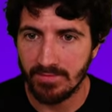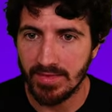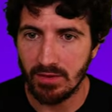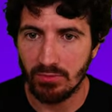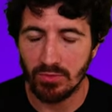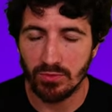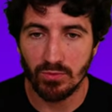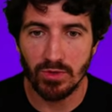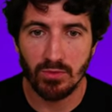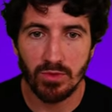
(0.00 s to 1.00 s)
download.
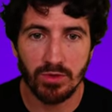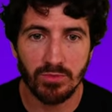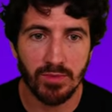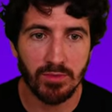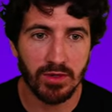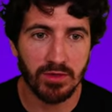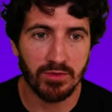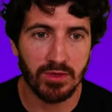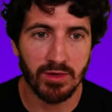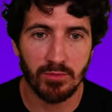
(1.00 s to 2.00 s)
We're aware of people
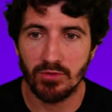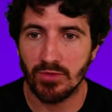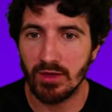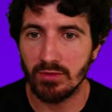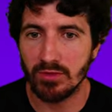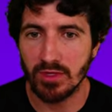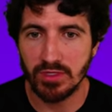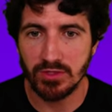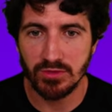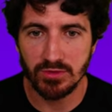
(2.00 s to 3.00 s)
encounter a number of download
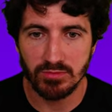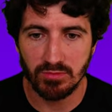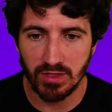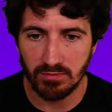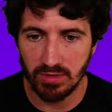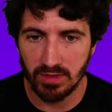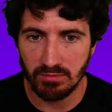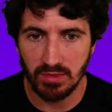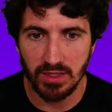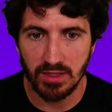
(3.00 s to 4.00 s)
issues, blah, blah,
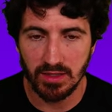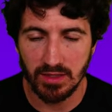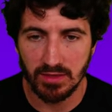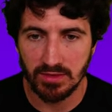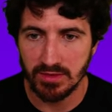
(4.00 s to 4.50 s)
blah.